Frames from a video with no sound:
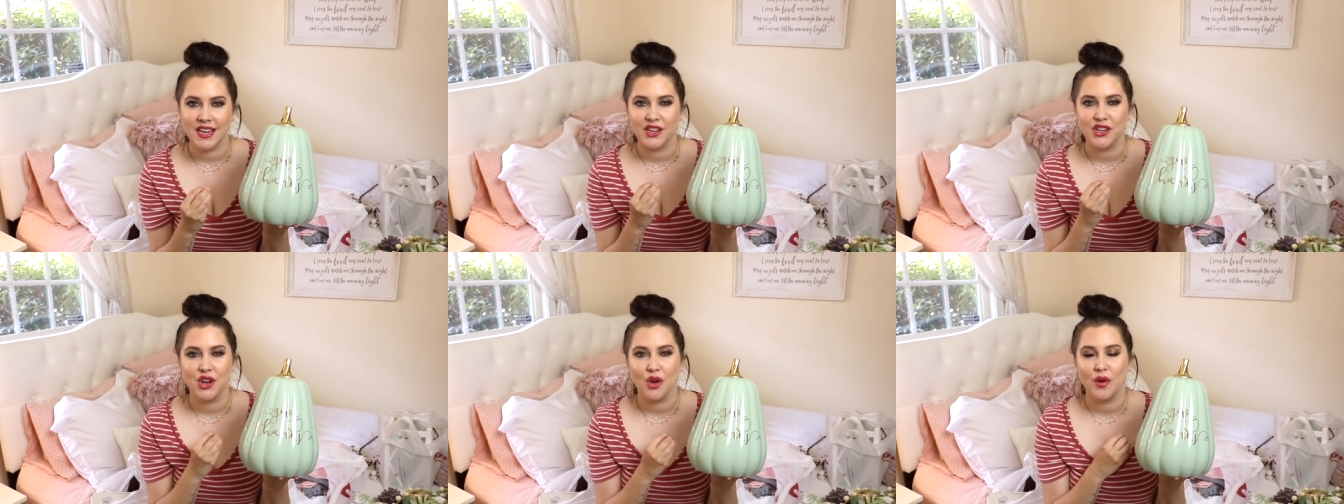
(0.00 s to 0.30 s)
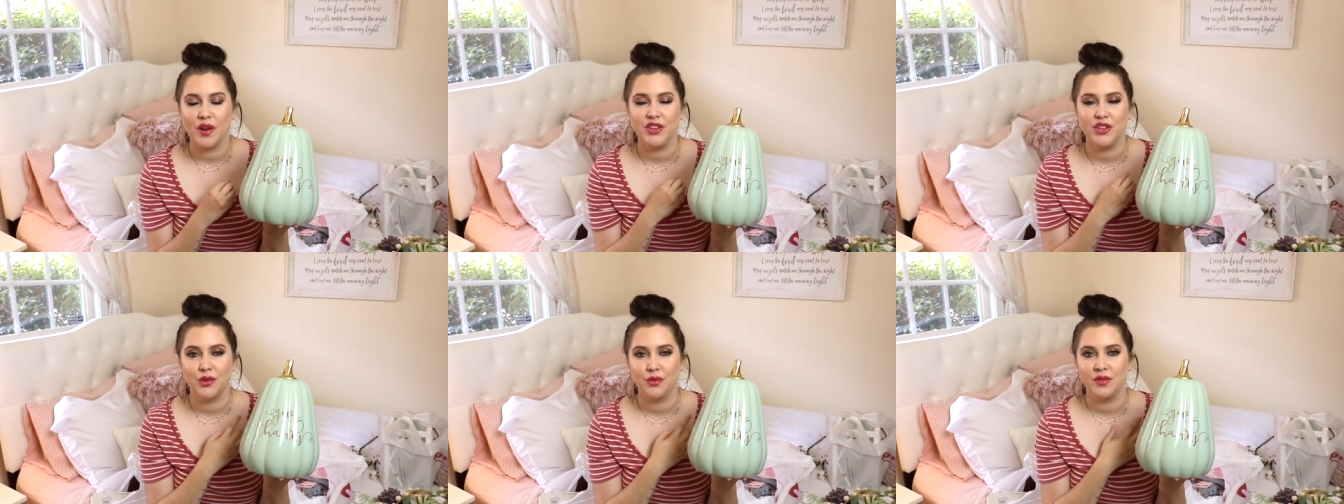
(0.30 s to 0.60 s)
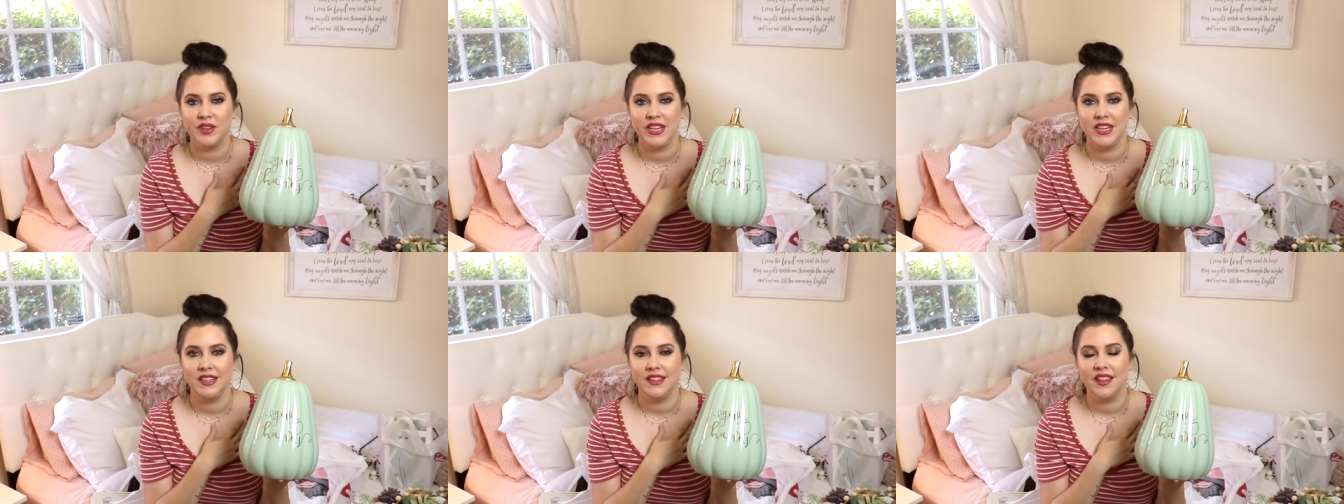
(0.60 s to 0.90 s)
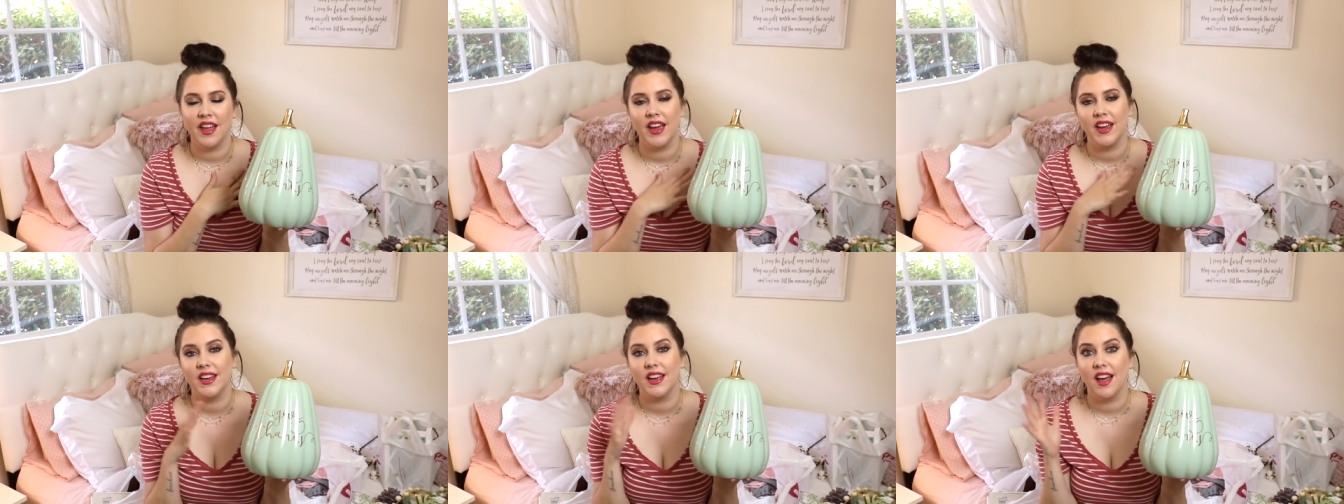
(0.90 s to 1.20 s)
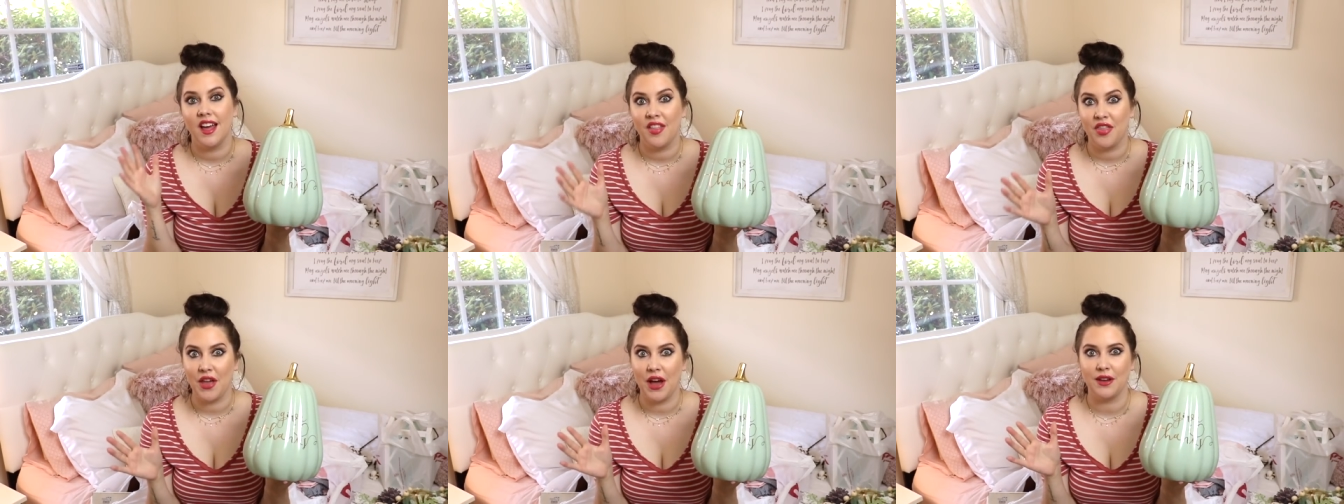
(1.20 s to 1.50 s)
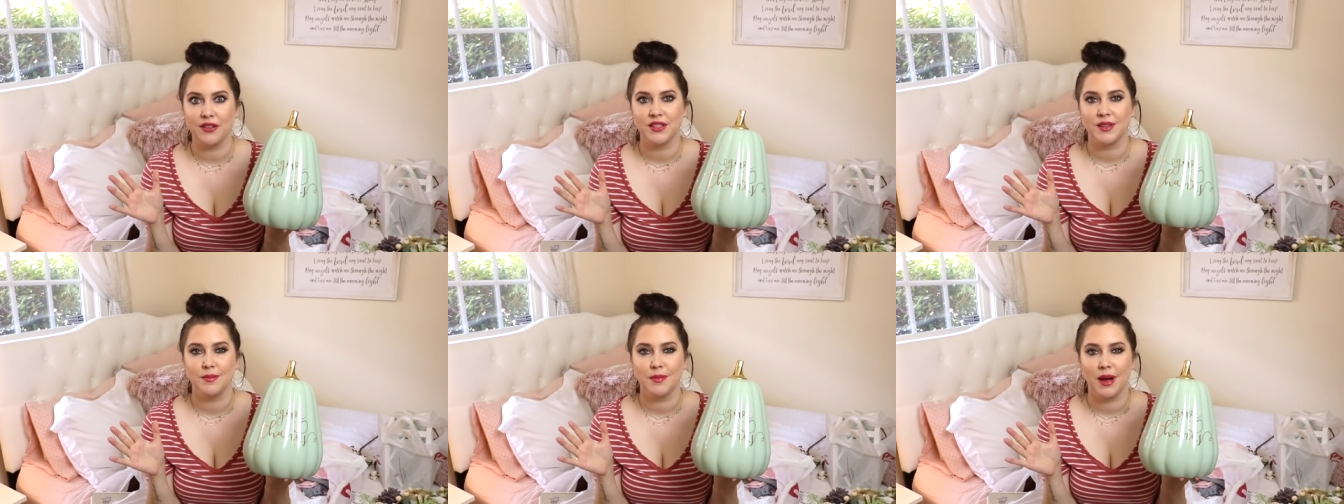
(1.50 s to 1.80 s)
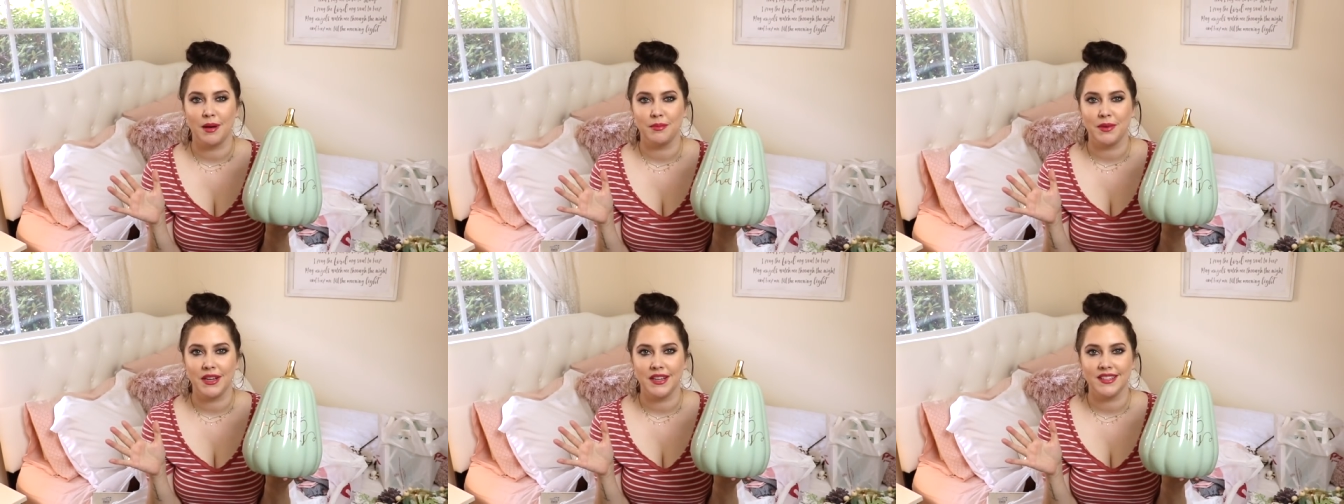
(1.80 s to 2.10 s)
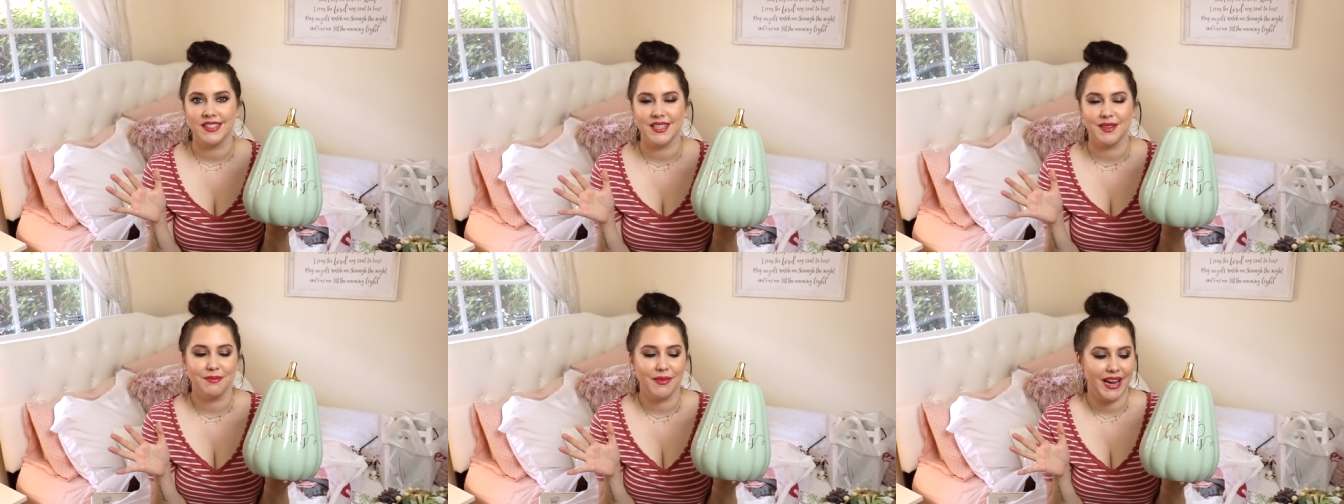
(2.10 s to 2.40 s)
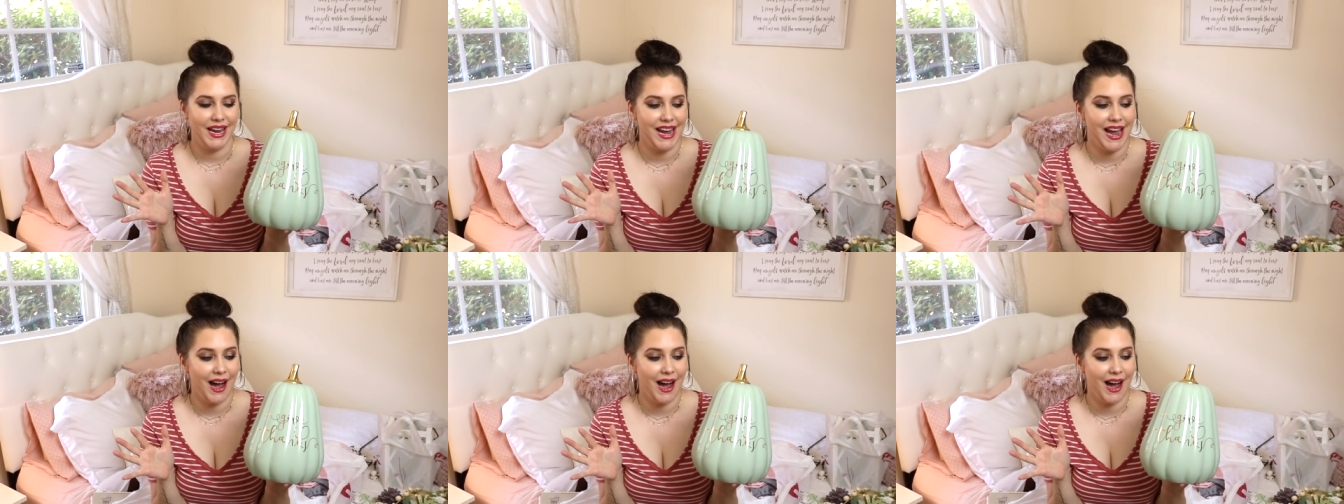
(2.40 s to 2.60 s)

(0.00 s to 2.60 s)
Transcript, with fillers: I know I don't need like a thousand pumpkins in my